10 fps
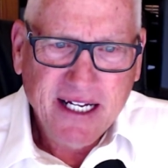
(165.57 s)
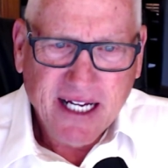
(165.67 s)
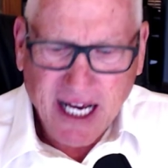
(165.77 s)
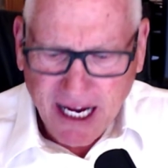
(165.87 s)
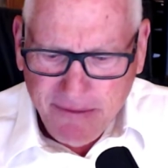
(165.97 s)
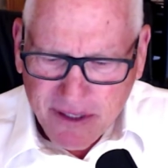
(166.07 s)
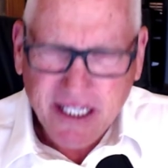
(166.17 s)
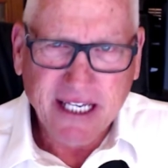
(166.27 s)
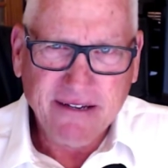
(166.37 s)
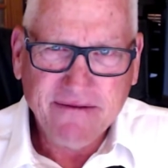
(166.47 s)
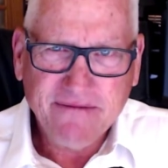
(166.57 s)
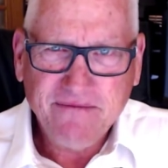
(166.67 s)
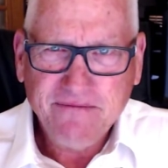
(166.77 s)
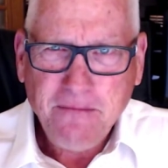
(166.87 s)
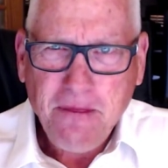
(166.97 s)
I believe
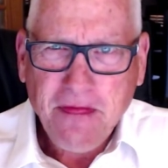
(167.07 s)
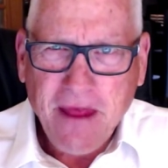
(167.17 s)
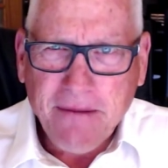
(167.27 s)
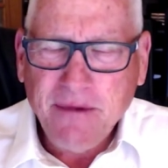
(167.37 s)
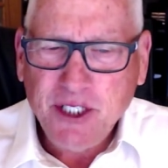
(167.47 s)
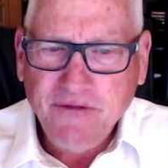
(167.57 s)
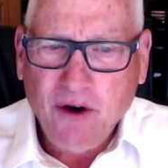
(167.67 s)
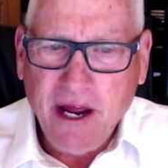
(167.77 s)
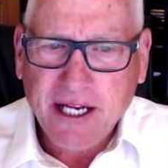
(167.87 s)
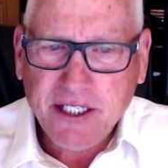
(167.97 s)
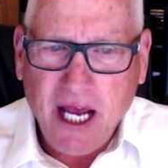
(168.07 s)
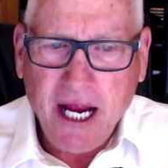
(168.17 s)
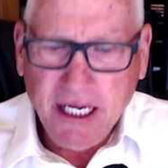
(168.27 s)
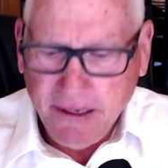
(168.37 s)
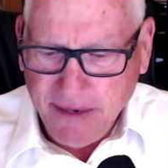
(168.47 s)
that much of our
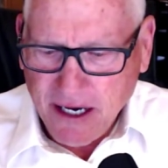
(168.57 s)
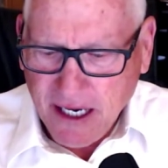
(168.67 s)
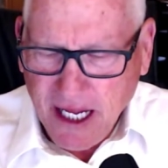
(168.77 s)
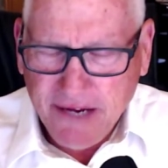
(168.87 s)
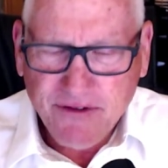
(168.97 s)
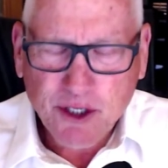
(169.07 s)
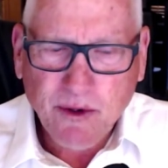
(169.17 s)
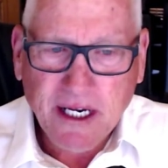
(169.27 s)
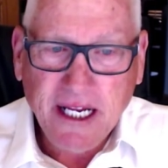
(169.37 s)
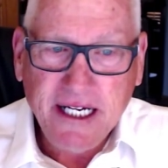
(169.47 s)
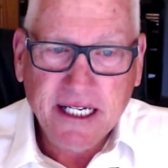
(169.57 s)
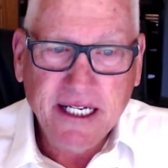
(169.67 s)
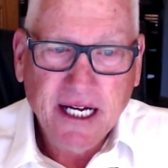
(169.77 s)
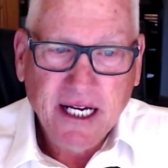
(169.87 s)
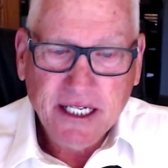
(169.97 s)
anxiety about life is related
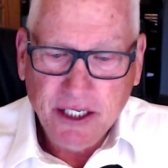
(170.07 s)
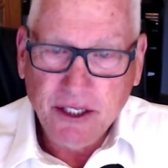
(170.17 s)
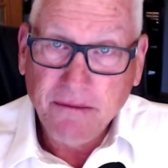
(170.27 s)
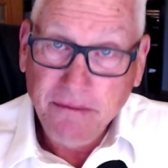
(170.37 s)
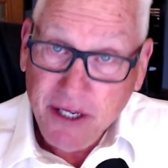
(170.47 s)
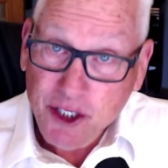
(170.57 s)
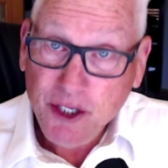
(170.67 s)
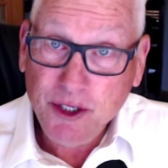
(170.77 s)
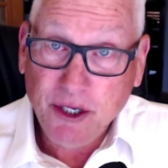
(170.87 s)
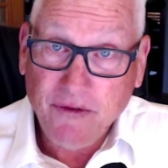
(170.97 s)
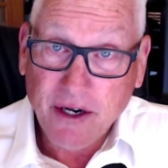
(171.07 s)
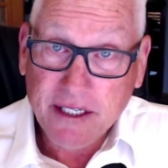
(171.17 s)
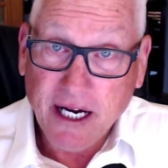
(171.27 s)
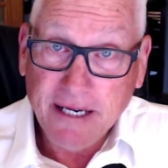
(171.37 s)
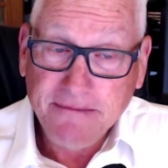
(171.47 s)
to the misuse of our
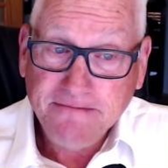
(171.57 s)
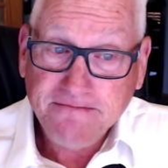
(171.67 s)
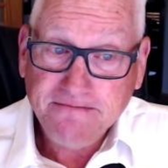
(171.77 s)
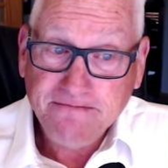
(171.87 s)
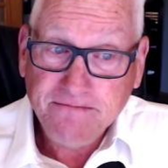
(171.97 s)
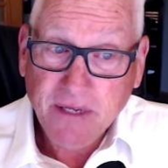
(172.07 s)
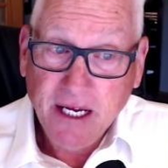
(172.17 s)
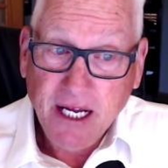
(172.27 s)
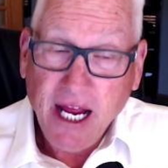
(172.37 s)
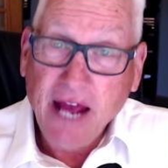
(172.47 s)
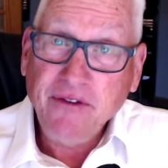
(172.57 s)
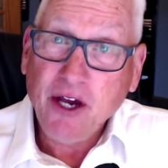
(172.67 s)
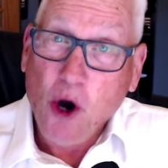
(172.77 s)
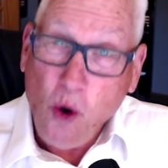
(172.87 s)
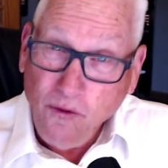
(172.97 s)
time and
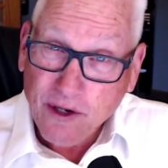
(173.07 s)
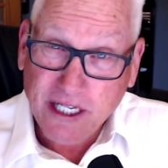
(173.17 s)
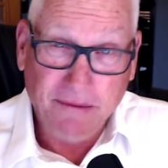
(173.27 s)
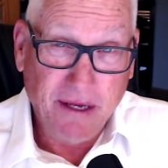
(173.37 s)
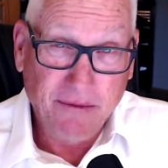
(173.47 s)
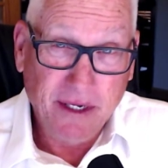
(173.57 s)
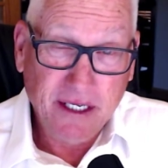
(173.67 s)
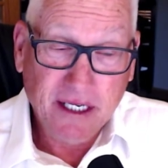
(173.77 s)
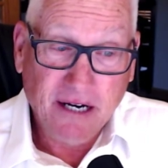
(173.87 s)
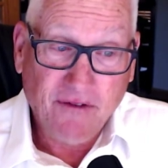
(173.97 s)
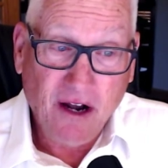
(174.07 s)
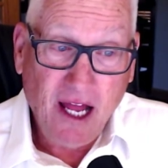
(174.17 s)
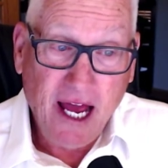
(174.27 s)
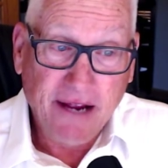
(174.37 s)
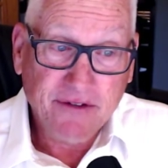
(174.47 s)
the overcommitment of our
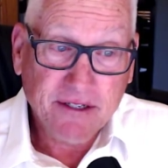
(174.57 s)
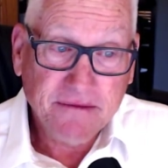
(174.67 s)
lives.